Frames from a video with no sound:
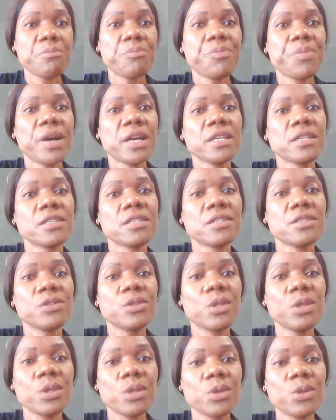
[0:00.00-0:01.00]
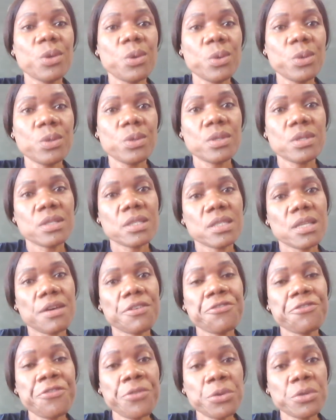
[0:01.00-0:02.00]
but those
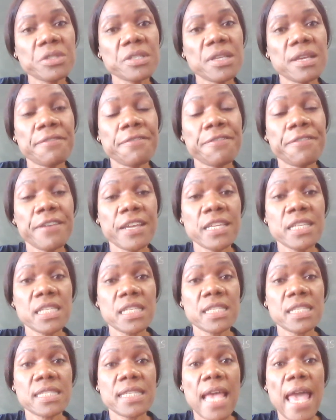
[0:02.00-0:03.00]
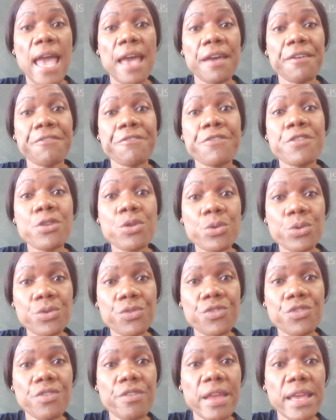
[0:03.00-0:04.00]
fruits and veggies have
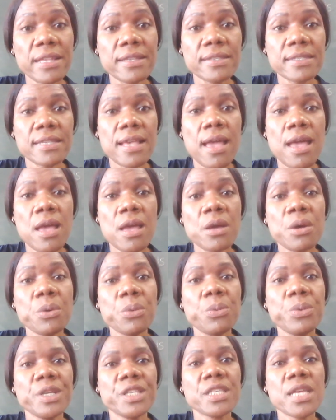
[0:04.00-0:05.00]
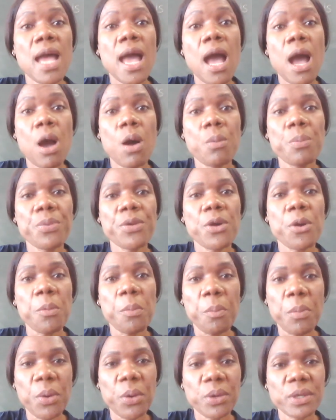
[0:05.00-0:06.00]
nutrients which help your
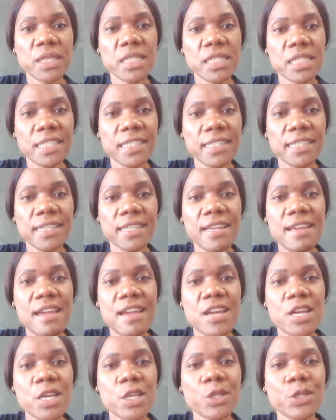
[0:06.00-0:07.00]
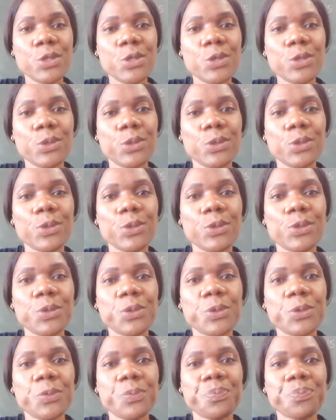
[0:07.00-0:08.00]
body
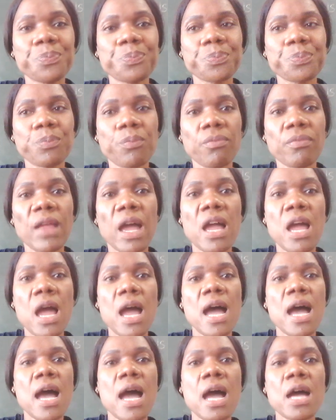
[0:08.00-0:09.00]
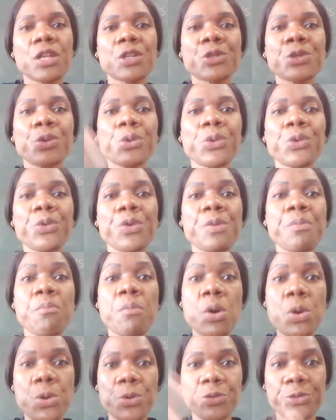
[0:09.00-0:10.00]
to
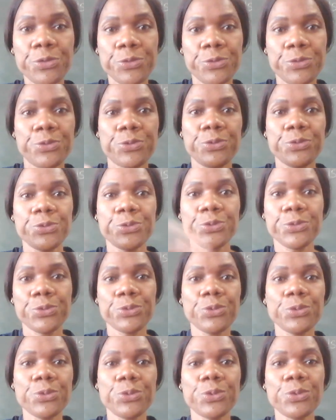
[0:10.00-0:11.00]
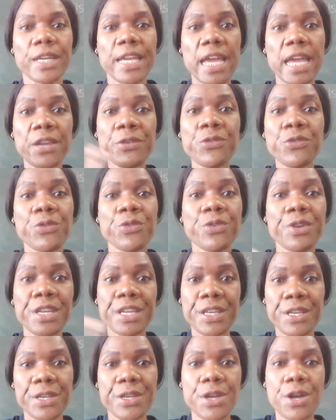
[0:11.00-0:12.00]
remove, get
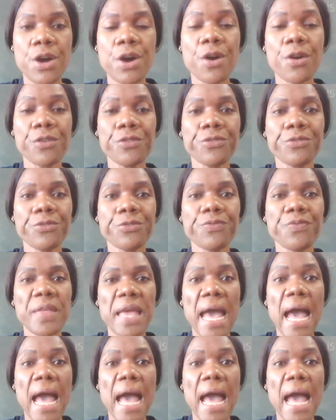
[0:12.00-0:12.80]
rid of the